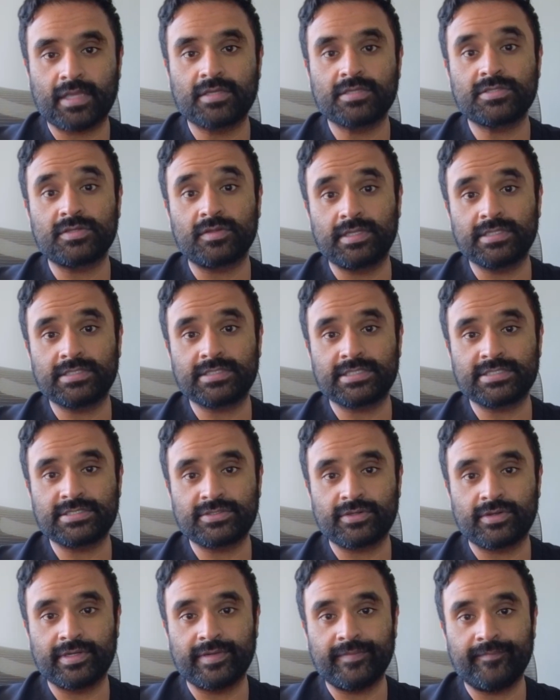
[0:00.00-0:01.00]
So let's get
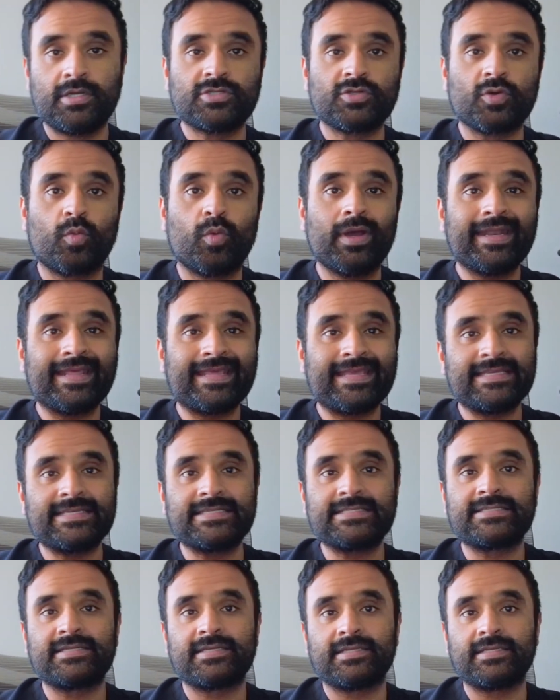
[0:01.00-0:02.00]
started. So what
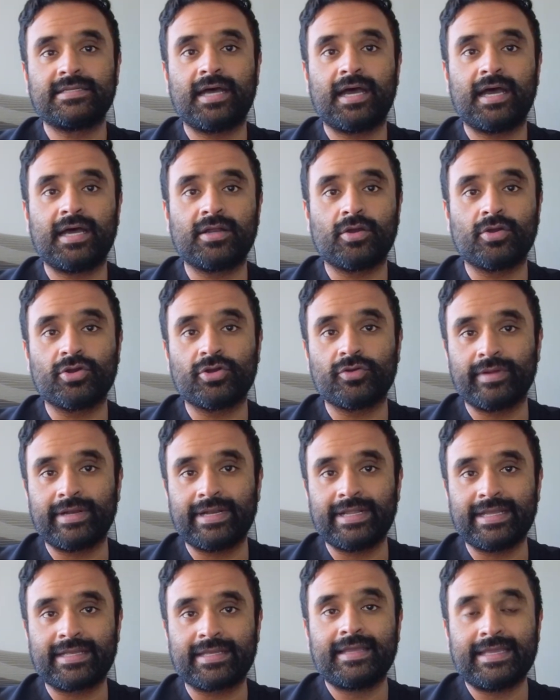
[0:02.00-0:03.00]
is
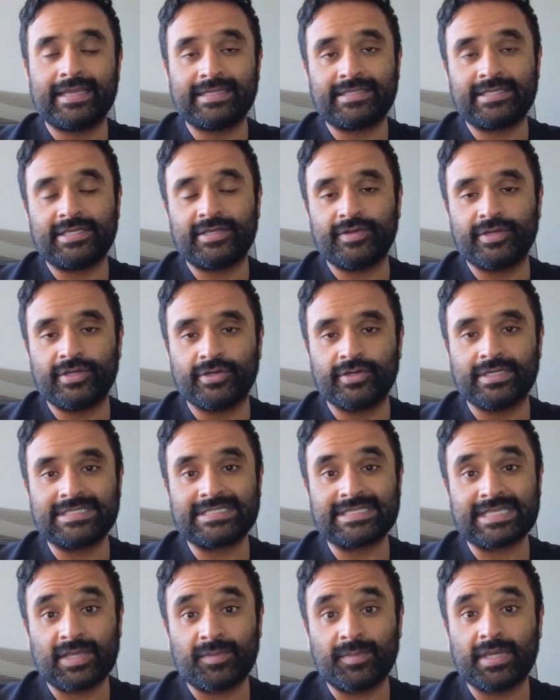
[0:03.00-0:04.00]
non-arteritic anterior
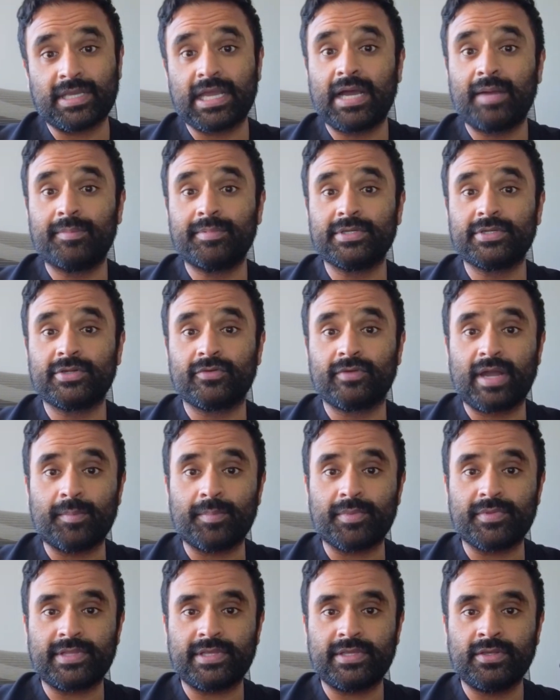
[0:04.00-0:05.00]
ischemic optic
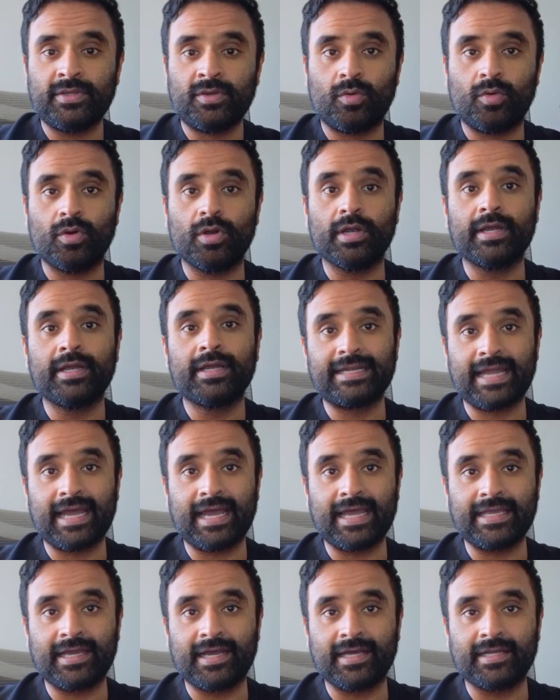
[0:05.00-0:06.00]
neuropathy, or N A
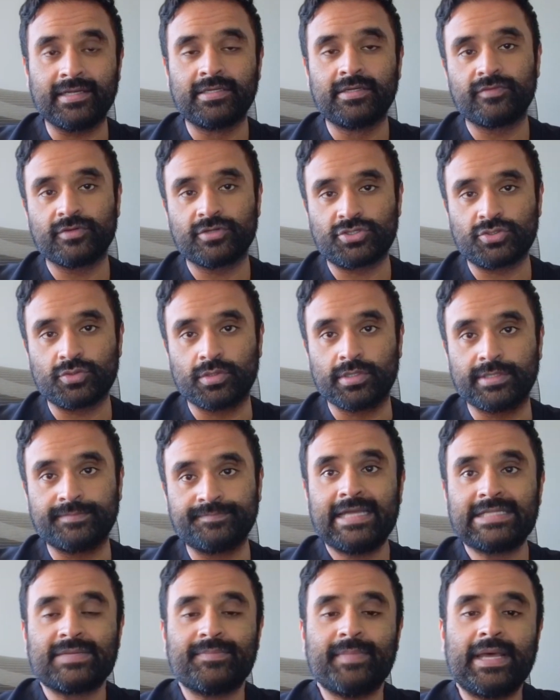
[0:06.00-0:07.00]
I O N for short?
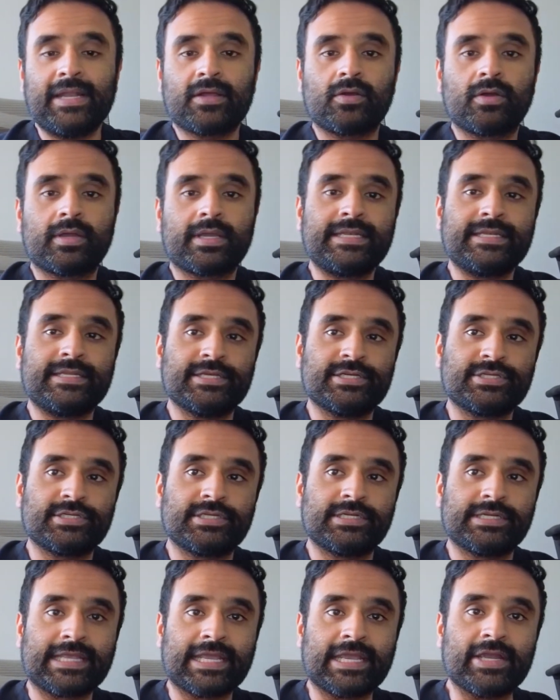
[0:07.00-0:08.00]
It's a medical
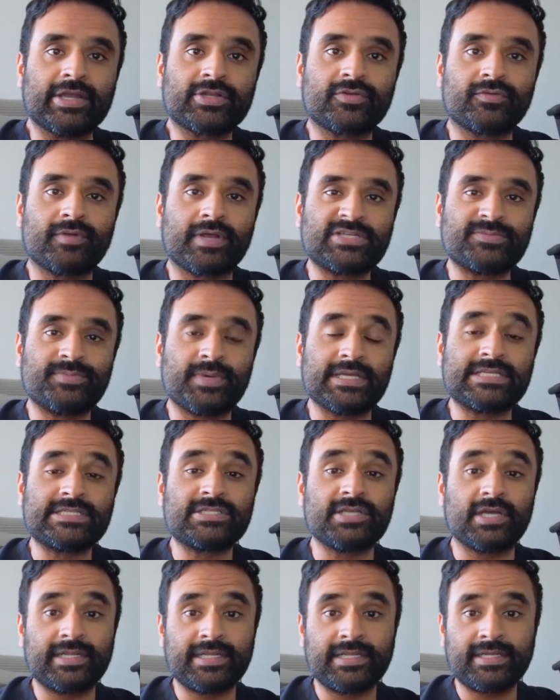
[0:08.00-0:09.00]
condition characterized by
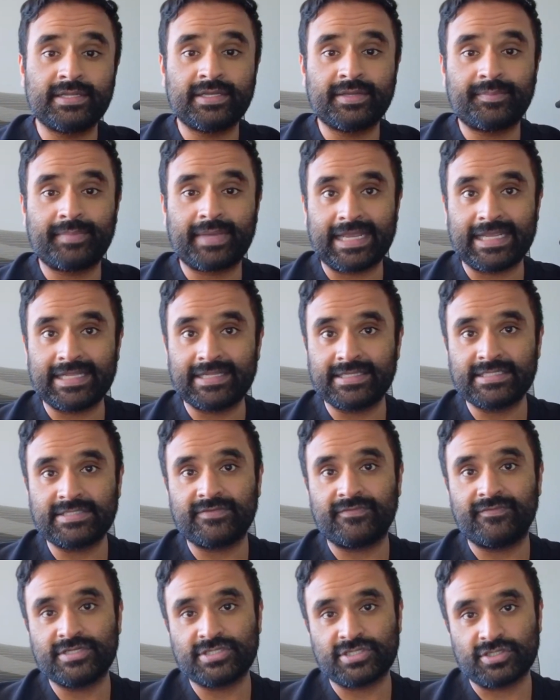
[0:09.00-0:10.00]
sudden, painless
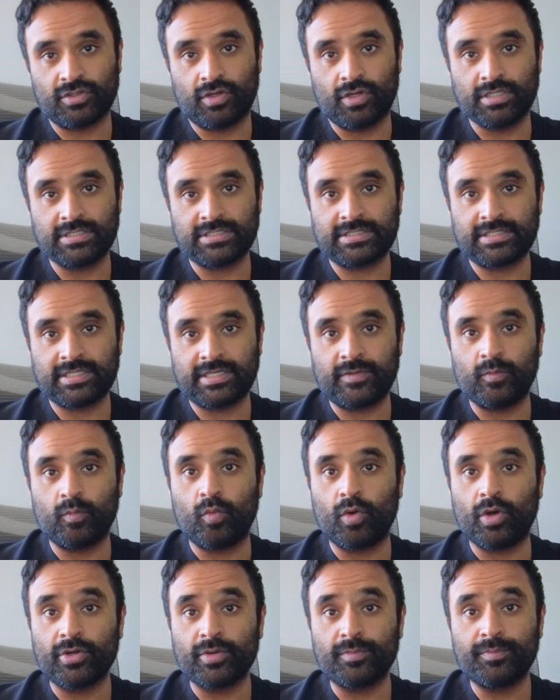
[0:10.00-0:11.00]
vision loss in
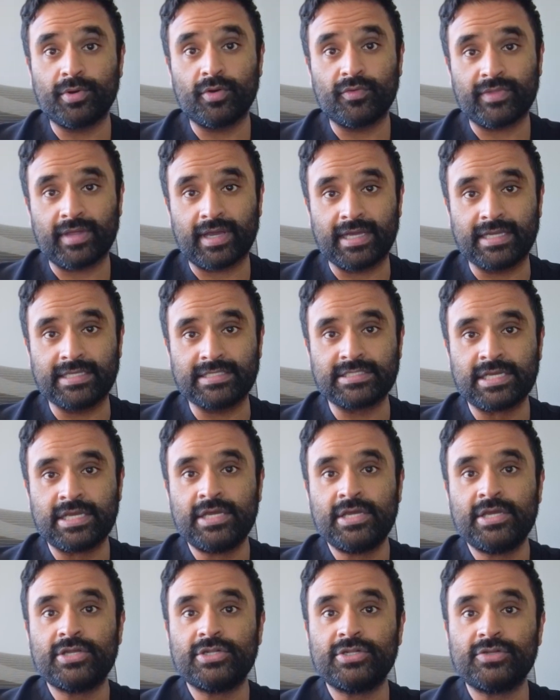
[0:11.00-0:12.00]
one or both eyes
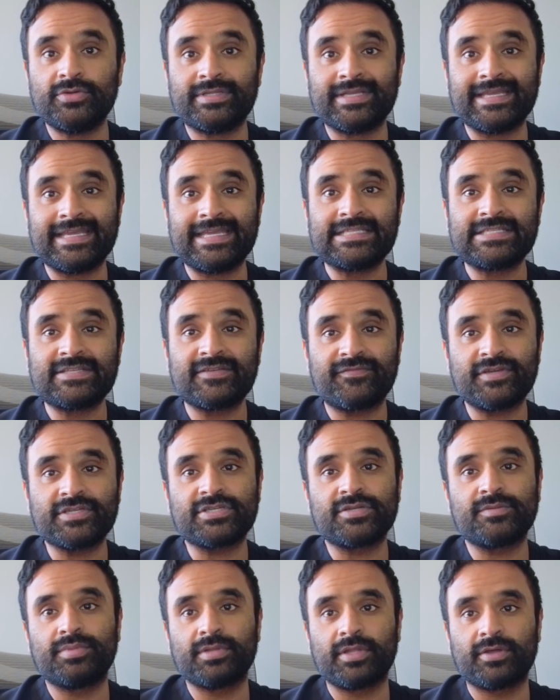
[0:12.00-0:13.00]
due to
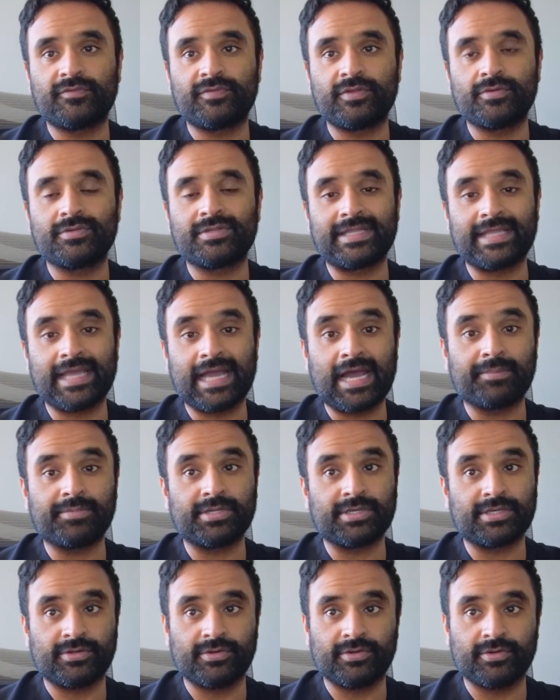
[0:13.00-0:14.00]
insufficient blood flow to the
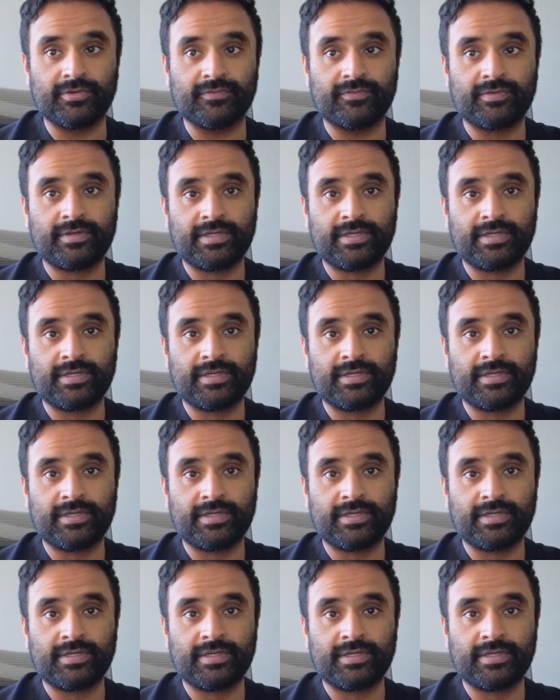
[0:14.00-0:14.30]
optic nerve.